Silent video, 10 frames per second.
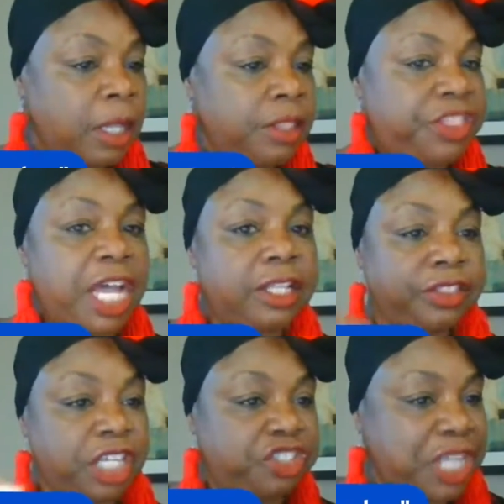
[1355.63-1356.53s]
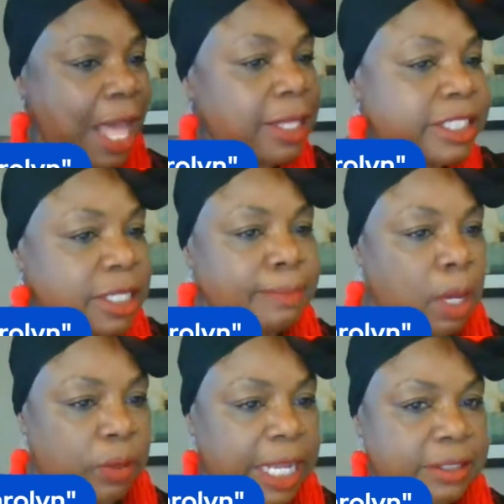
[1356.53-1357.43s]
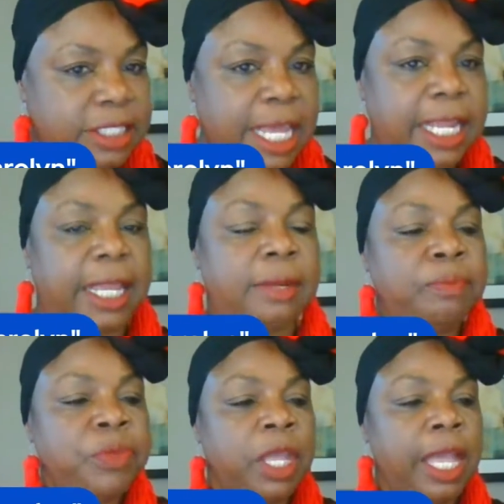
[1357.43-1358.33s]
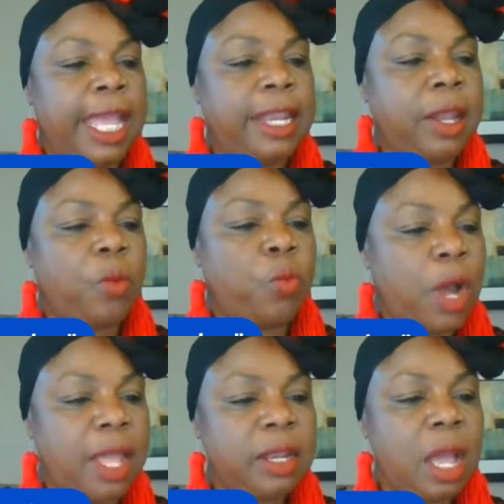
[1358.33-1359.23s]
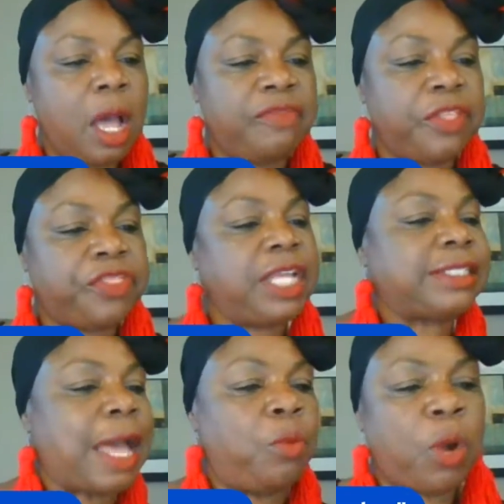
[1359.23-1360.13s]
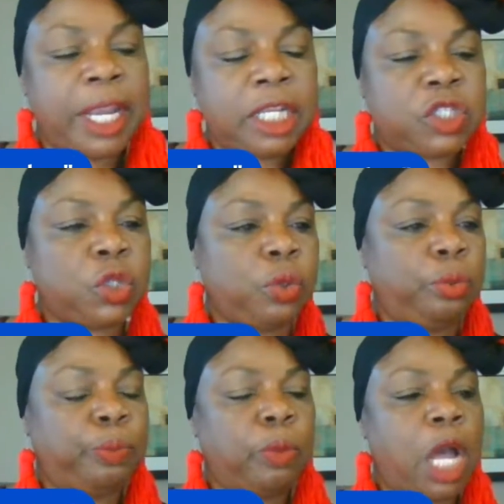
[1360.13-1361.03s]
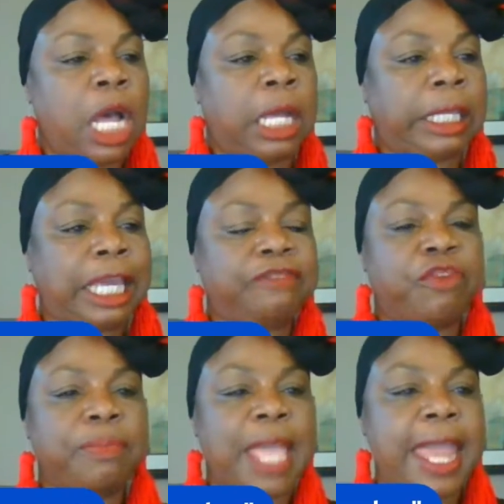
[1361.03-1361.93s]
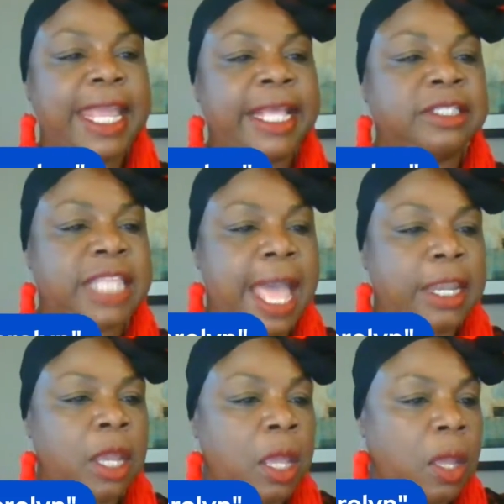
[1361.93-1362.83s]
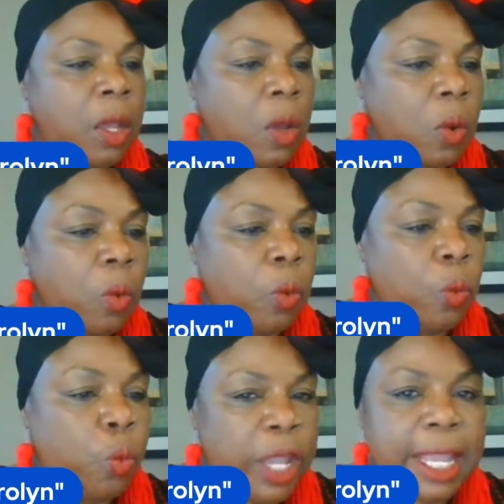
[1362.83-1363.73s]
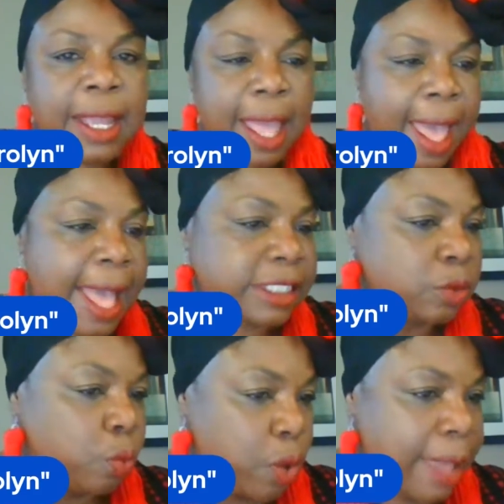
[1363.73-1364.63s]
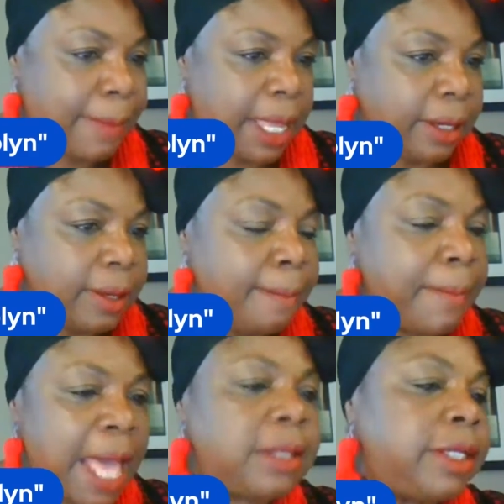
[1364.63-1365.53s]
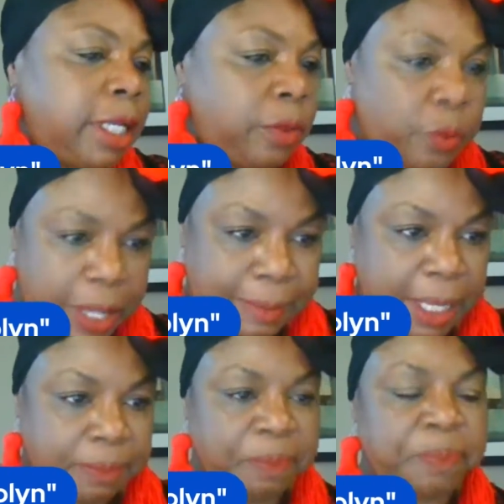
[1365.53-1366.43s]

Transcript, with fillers: the the jealousy mode had set in. And one of the things I wanted to uh, get from that is that we as women, melanin women,